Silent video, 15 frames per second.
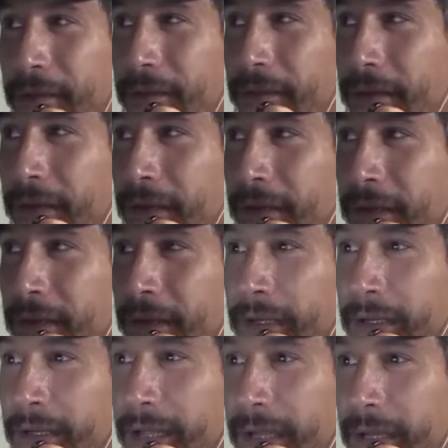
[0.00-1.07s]
own.
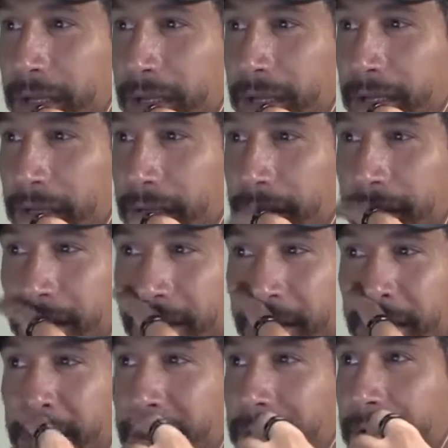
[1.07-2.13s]
Yeah,
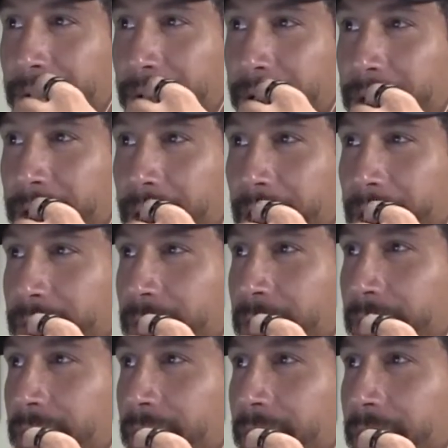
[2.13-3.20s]
yeah.
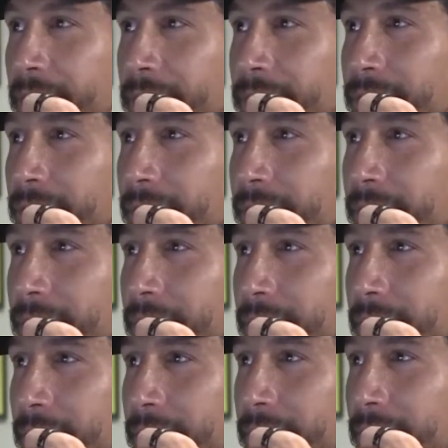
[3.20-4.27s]
Actually, here I'll send you the
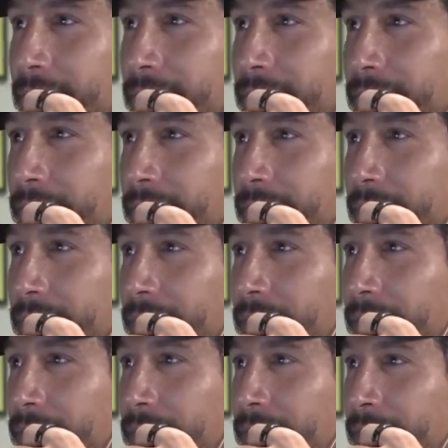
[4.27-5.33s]
link. You can see
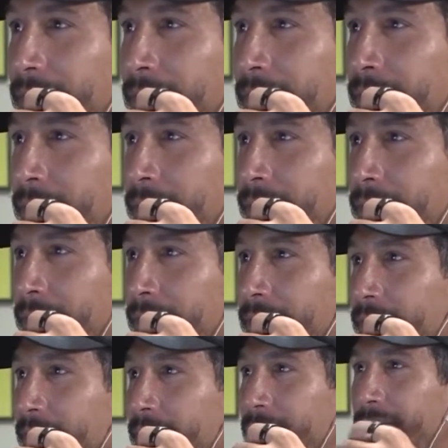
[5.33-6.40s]

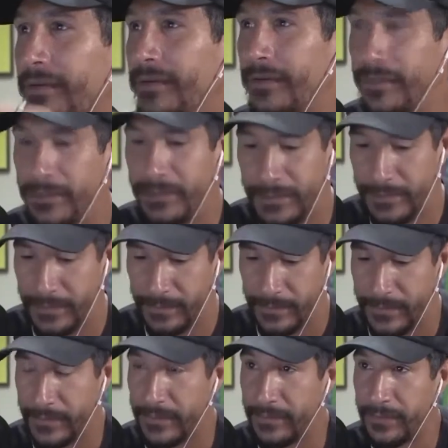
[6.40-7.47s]
it's on
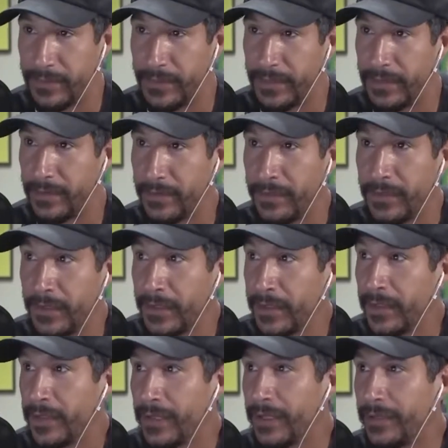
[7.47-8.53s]
Amazon right now.
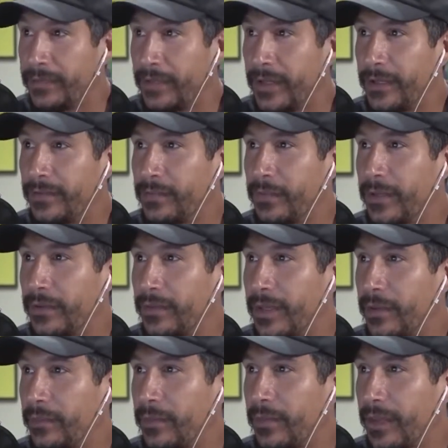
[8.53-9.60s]
It's weird,
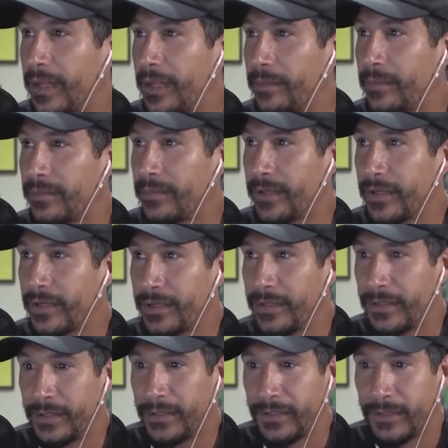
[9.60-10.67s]
like with
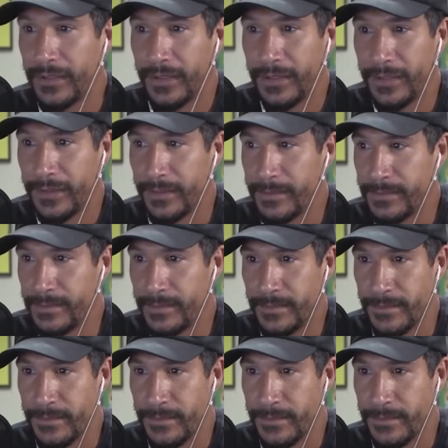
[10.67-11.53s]
Amazon, um,